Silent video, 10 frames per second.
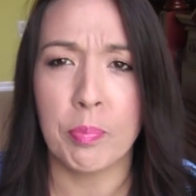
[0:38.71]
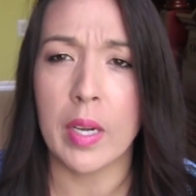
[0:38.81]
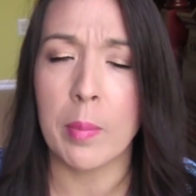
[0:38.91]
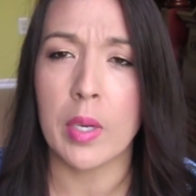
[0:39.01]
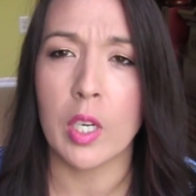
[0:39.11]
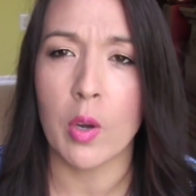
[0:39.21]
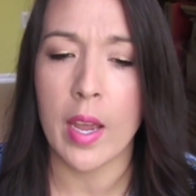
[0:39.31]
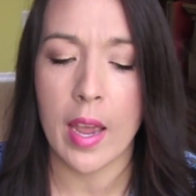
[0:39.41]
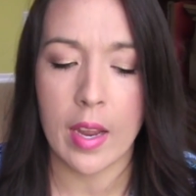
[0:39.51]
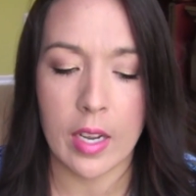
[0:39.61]
I'm going to go
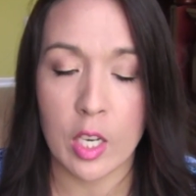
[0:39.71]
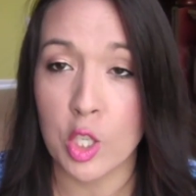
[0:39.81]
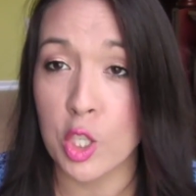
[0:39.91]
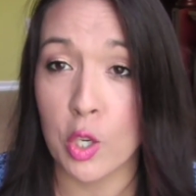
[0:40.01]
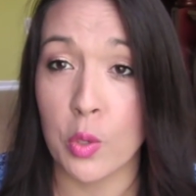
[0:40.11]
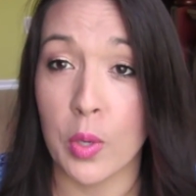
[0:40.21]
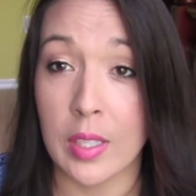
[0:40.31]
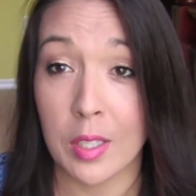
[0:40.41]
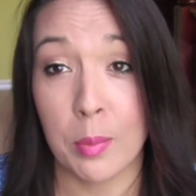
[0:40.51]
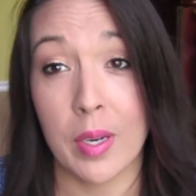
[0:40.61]
ahead and show you
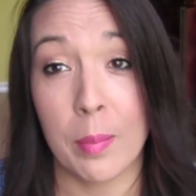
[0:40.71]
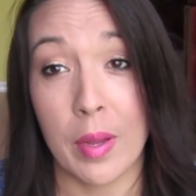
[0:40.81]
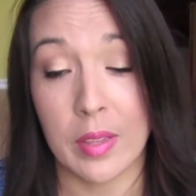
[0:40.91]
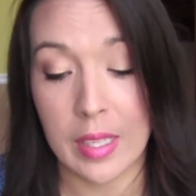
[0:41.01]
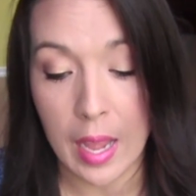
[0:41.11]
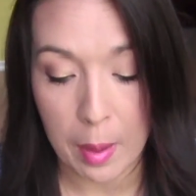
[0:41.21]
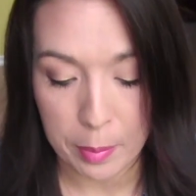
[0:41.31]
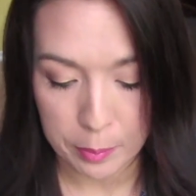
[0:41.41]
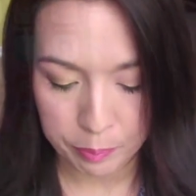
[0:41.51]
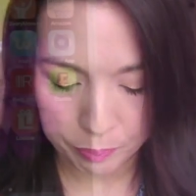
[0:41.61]
a little bit about the app.